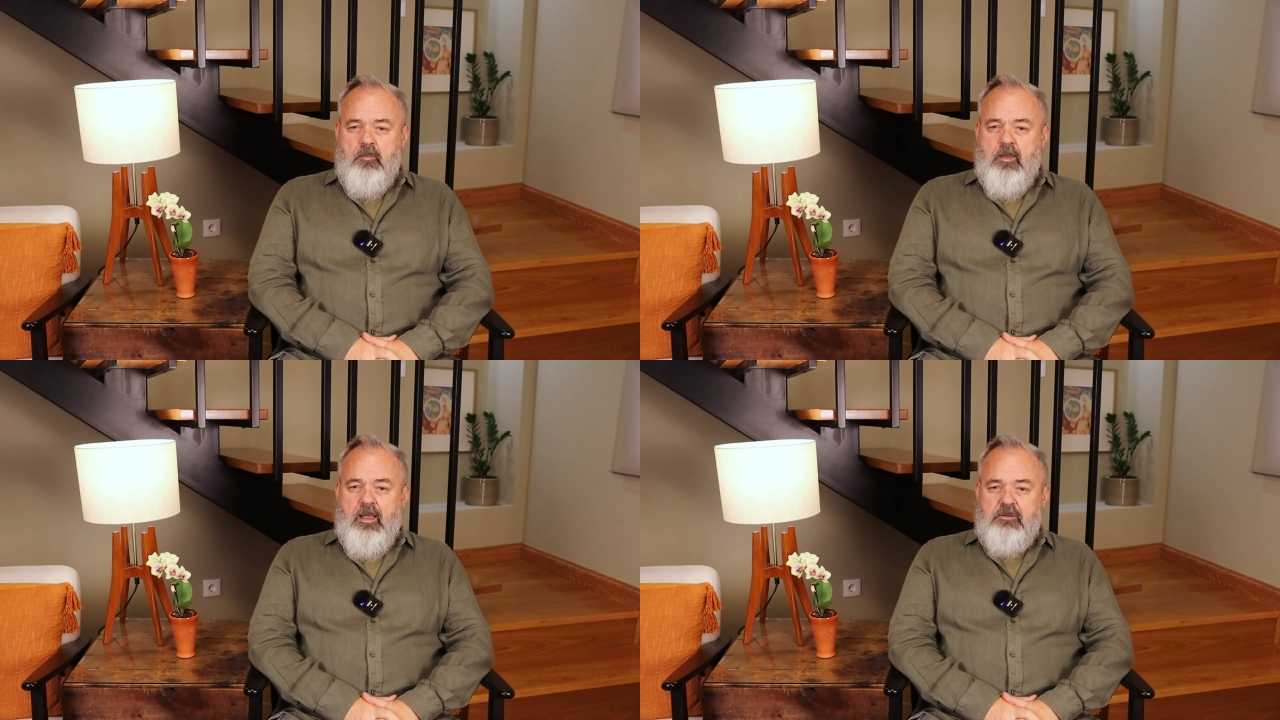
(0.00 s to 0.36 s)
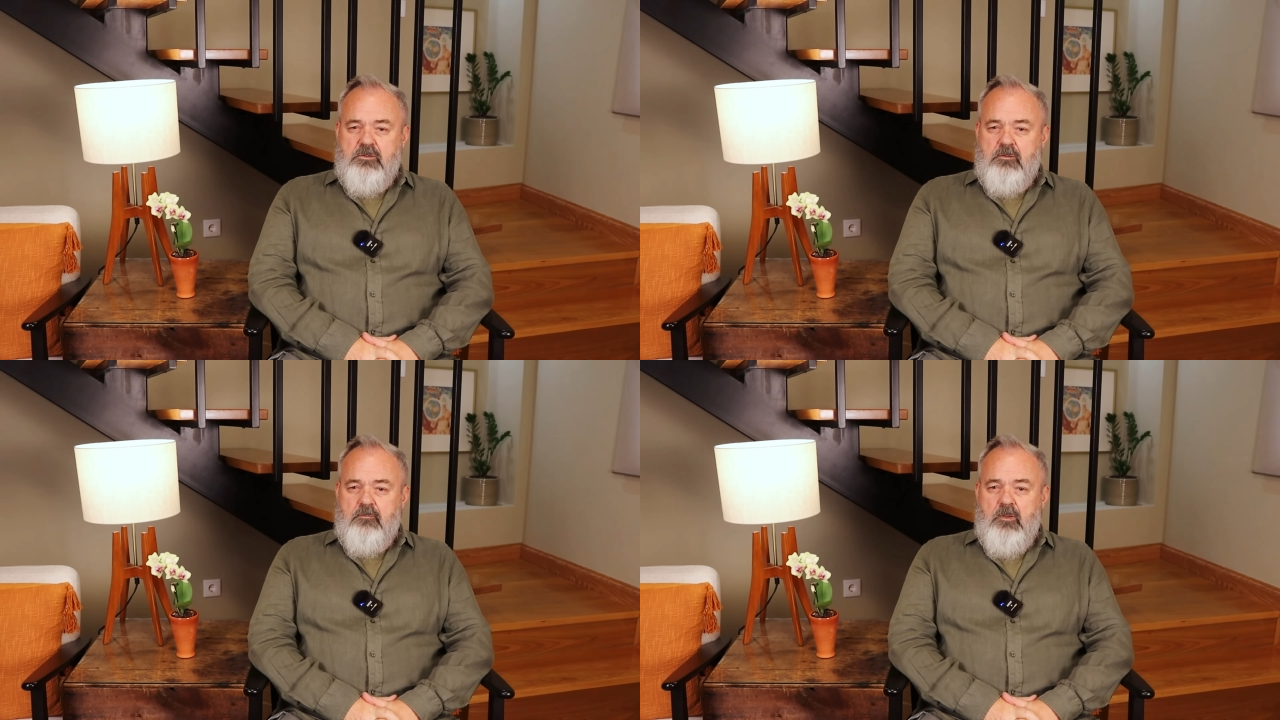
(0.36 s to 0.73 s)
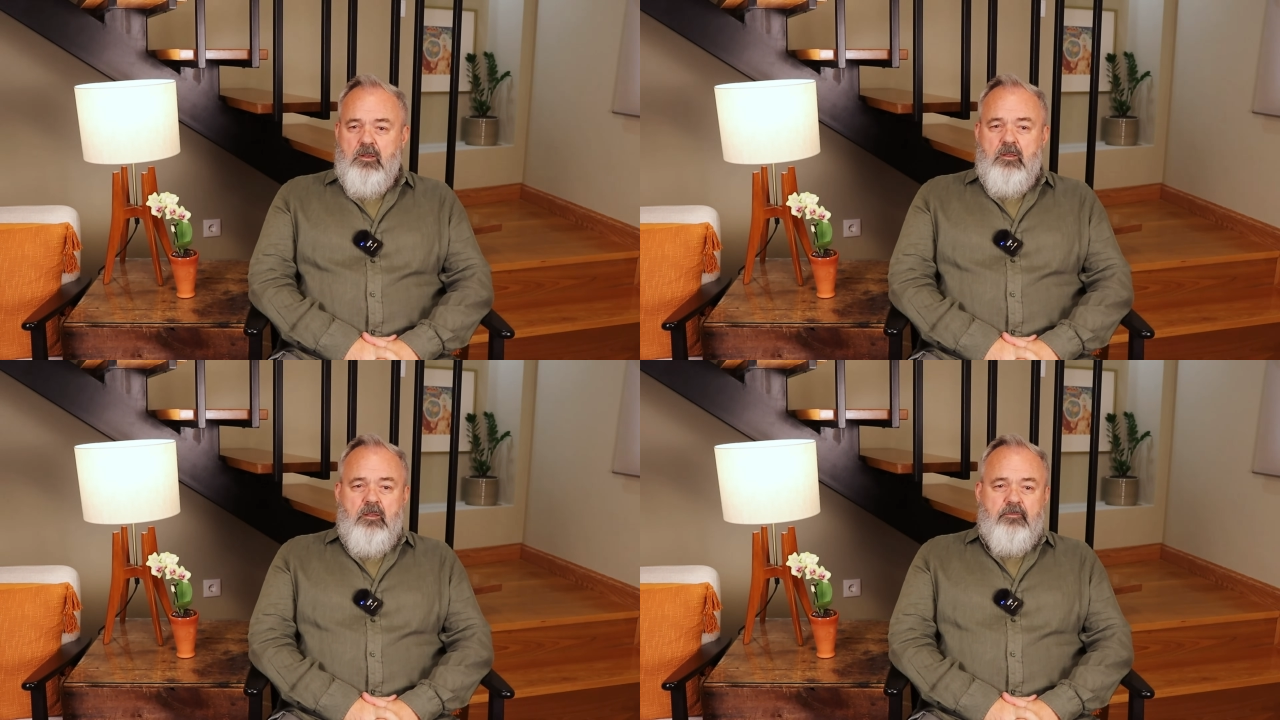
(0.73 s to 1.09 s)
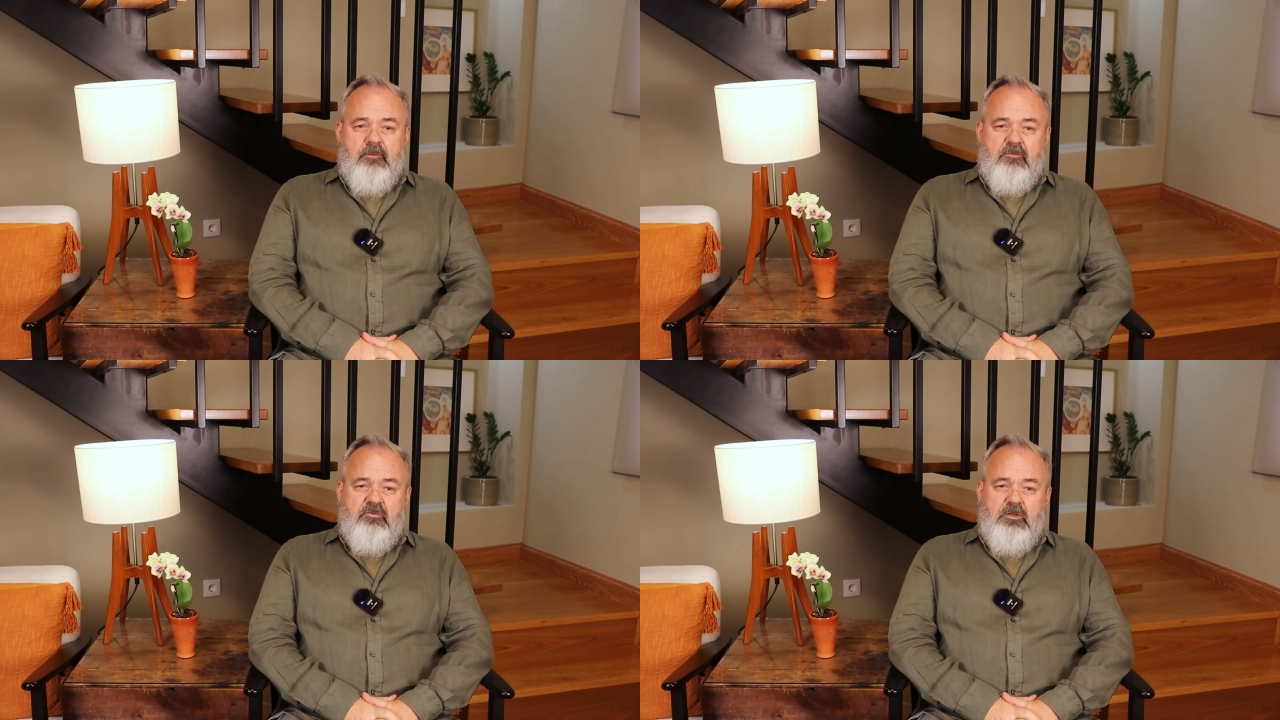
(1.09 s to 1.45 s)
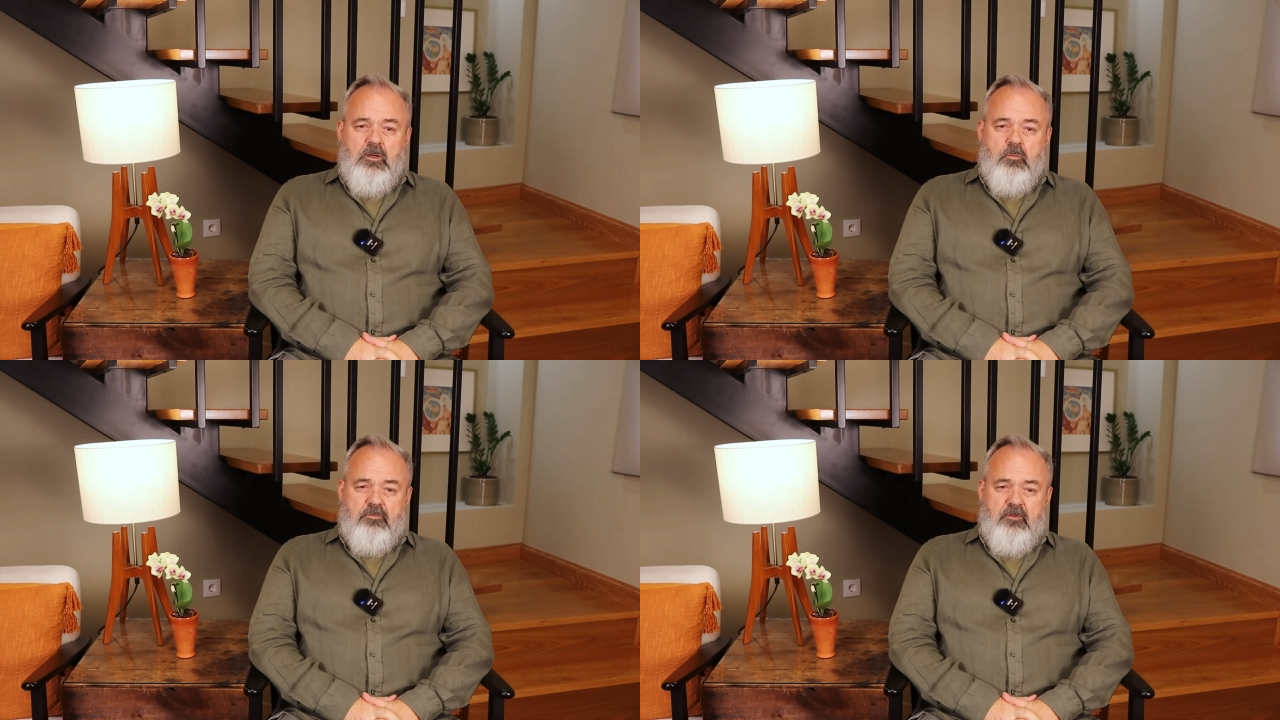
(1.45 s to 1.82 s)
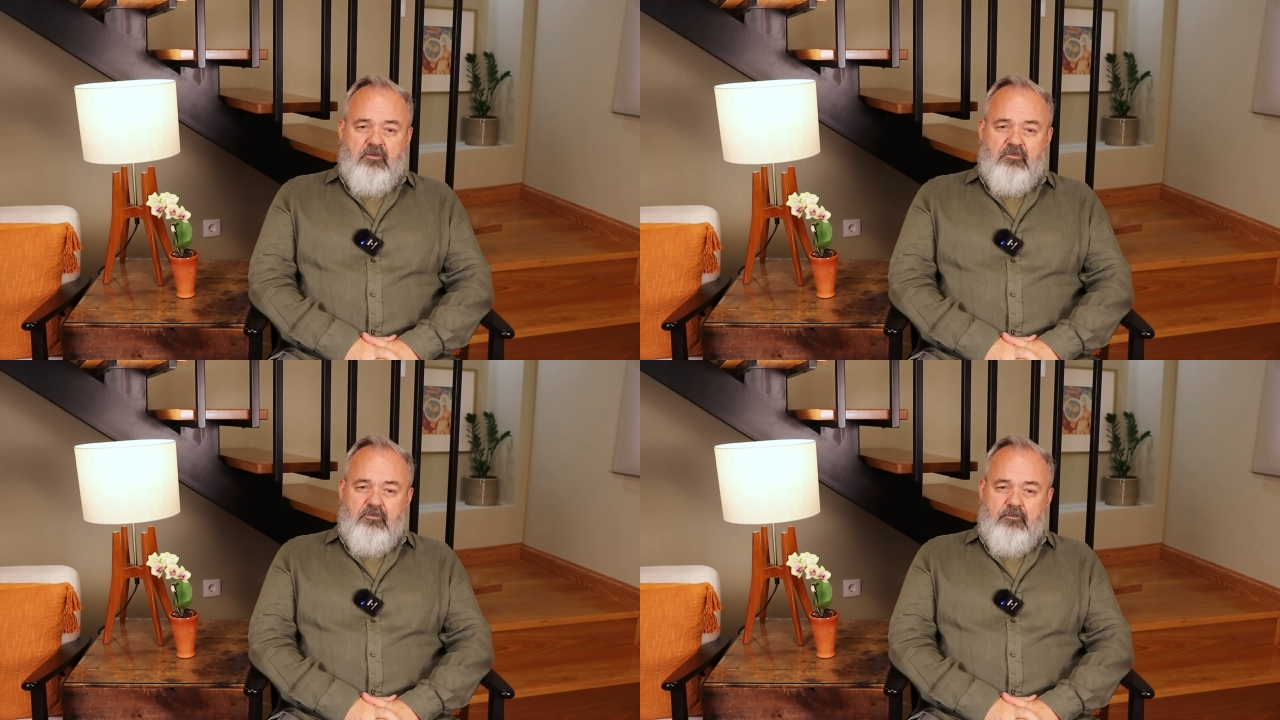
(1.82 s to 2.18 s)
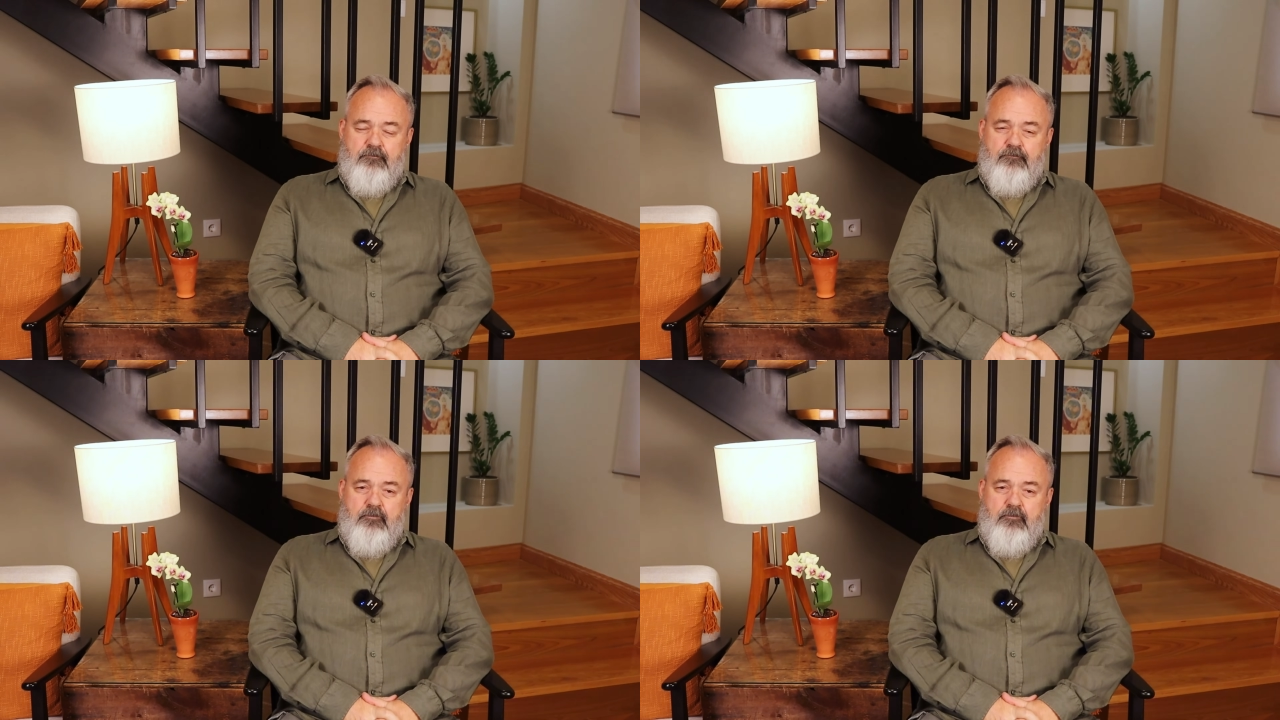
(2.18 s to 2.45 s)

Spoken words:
imagined, then stick with us.